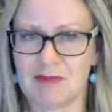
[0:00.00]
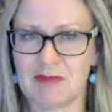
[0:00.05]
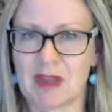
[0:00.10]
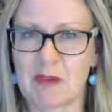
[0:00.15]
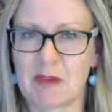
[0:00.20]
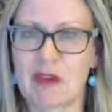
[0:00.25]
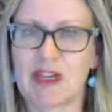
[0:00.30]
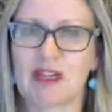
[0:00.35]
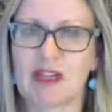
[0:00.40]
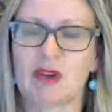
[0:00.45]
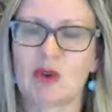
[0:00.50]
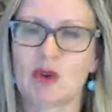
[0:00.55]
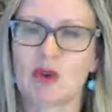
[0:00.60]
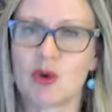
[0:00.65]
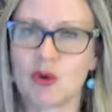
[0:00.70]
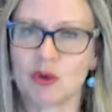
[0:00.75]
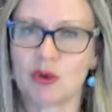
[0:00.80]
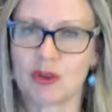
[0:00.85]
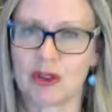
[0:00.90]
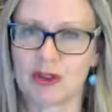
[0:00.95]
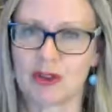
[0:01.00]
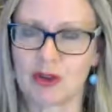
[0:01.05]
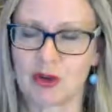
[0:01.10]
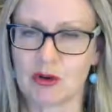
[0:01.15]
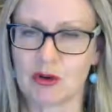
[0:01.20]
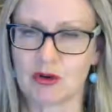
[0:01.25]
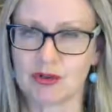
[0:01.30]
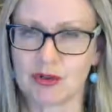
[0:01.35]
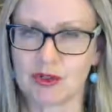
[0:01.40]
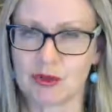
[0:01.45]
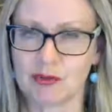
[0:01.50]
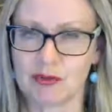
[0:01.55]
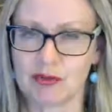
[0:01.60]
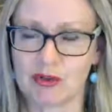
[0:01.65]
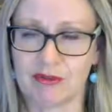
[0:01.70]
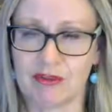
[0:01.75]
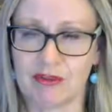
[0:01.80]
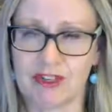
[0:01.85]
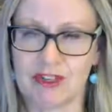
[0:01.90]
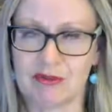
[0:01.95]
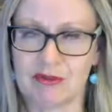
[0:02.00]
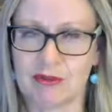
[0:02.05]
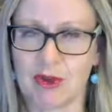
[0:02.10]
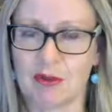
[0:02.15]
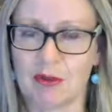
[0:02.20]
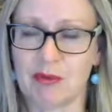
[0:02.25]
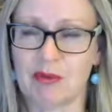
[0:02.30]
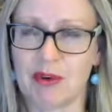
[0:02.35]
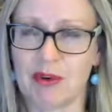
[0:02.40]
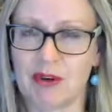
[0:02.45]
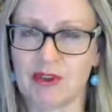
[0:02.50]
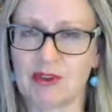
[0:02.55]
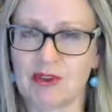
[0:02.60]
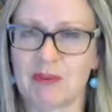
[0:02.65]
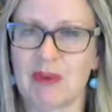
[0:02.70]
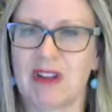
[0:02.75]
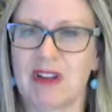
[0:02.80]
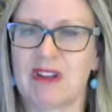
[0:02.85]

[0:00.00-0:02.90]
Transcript: They may not call it the contra proferentum approach,